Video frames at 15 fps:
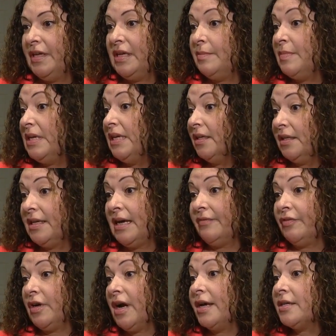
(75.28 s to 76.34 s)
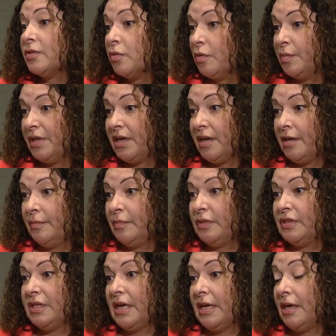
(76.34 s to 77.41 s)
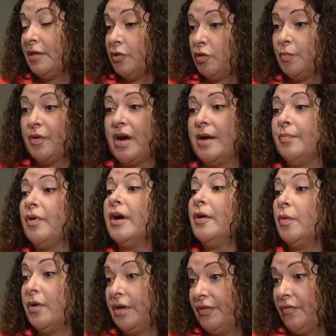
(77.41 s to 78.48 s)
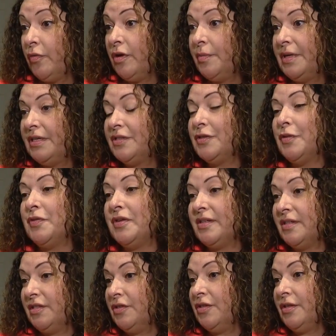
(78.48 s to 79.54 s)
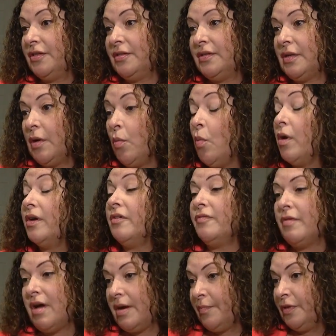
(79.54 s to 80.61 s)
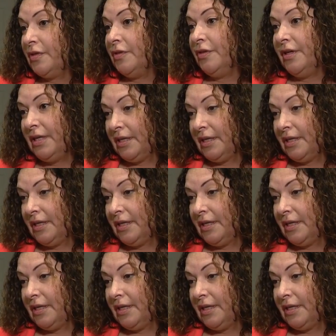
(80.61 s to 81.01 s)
immediately after high school becomes a super high priority for me, so this is just a wonderful opportunity.